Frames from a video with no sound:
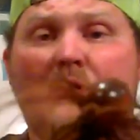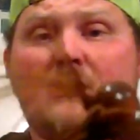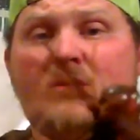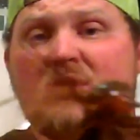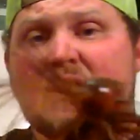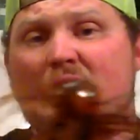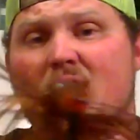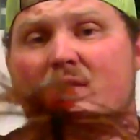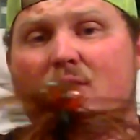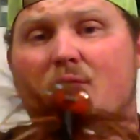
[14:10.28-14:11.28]
It's got that
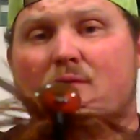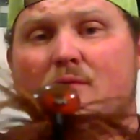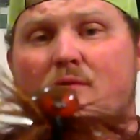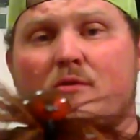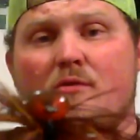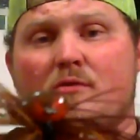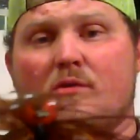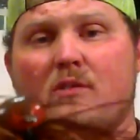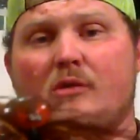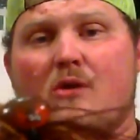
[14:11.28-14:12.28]
little
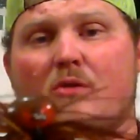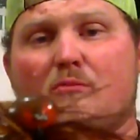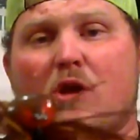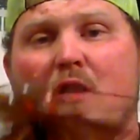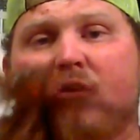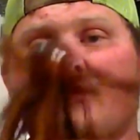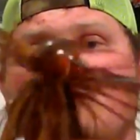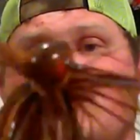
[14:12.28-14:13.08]
dark brownish